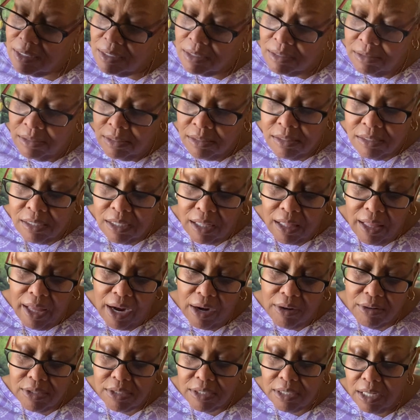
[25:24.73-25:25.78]
It's the
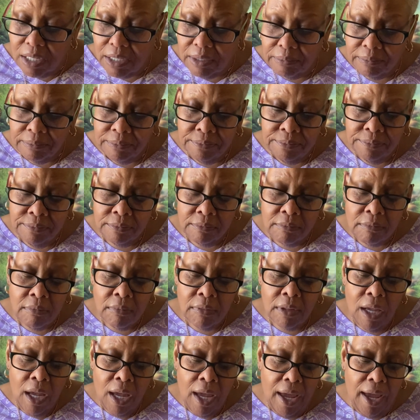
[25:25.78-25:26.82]
clarity.
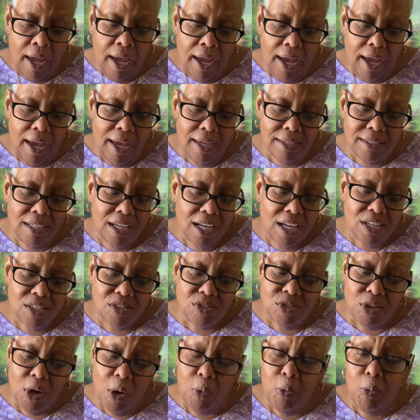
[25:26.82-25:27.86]
And
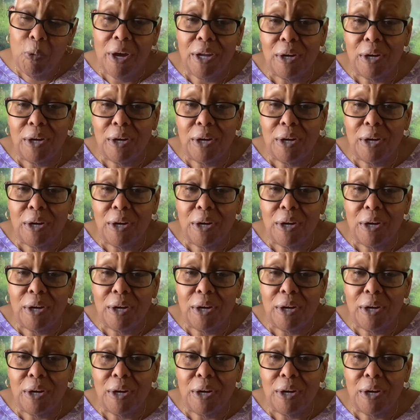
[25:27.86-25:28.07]
don't wait